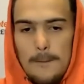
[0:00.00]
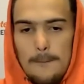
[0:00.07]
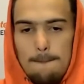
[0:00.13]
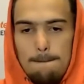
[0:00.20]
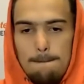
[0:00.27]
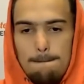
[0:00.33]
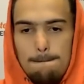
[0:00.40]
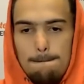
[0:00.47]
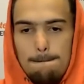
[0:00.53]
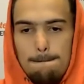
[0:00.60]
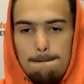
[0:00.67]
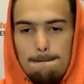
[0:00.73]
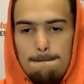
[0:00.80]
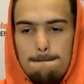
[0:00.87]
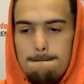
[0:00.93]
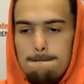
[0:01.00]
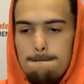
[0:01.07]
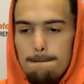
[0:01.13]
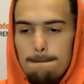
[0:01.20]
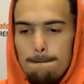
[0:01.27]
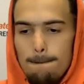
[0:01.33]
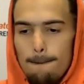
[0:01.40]

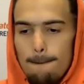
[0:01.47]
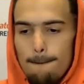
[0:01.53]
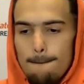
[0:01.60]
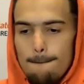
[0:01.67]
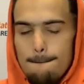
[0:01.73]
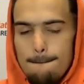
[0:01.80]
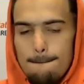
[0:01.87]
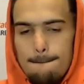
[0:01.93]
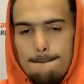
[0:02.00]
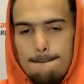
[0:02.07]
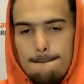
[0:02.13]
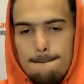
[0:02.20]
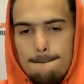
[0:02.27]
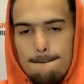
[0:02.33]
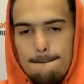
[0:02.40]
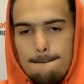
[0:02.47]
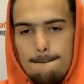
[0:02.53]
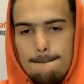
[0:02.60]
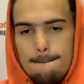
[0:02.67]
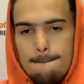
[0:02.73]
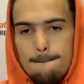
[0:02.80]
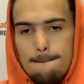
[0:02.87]

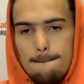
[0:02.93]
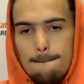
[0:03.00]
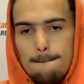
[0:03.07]
Nobody speaks.